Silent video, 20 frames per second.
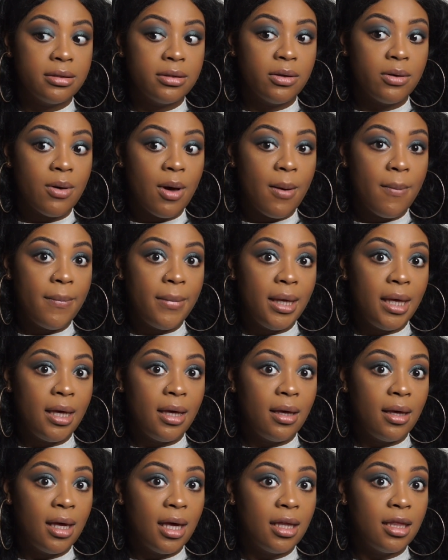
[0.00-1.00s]
So I
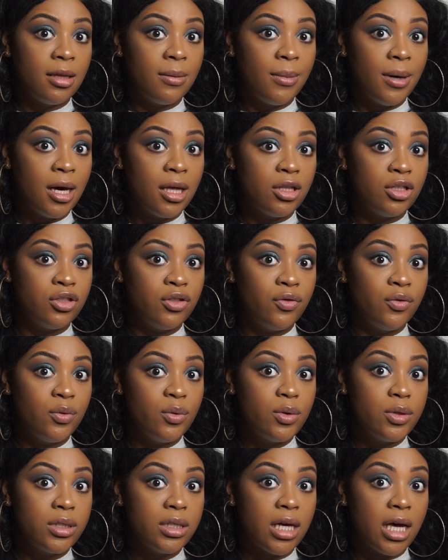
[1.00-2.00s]
may have to buy this
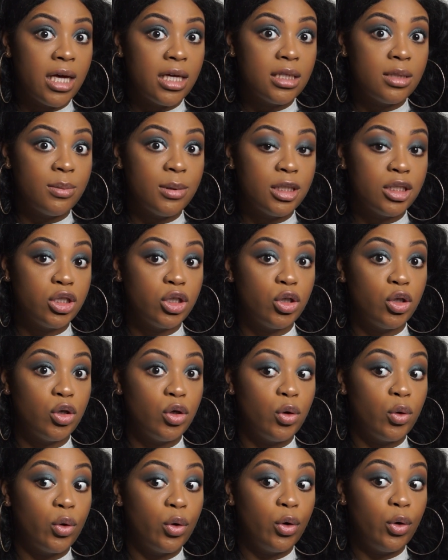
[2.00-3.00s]
full-size
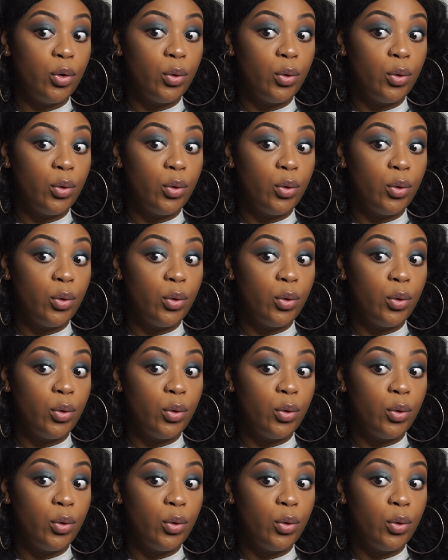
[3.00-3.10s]
mascara.